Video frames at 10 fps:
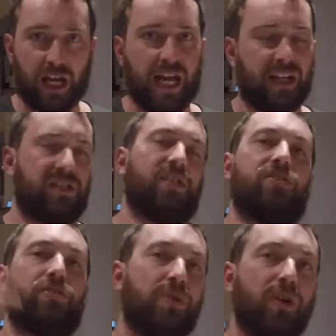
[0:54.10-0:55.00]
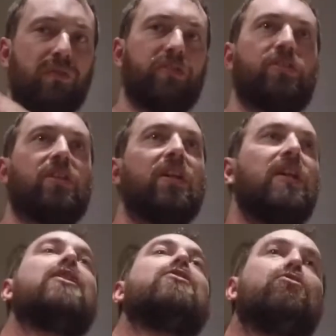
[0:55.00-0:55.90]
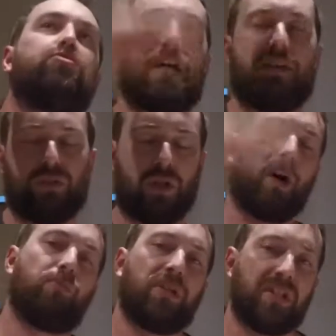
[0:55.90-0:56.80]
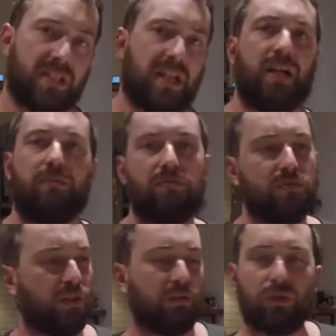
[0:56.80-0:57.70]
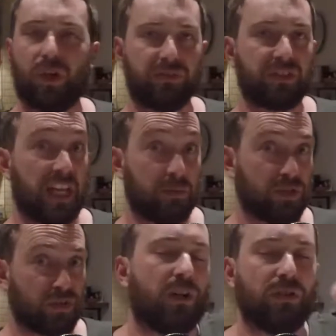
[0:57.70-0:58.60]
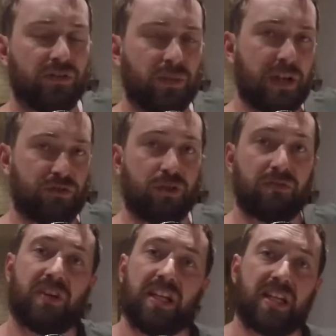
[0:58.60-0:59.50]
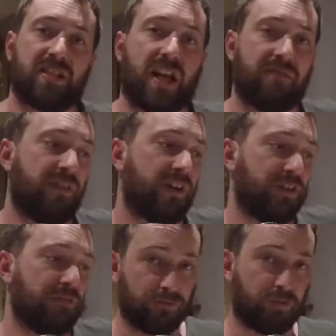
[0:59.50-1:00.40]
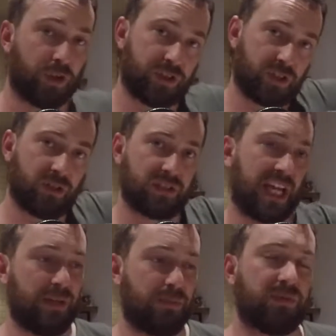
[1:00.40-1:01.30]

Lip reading: axis. You can obviously travel up and down. A lot of the Metroidvanias have very vertical type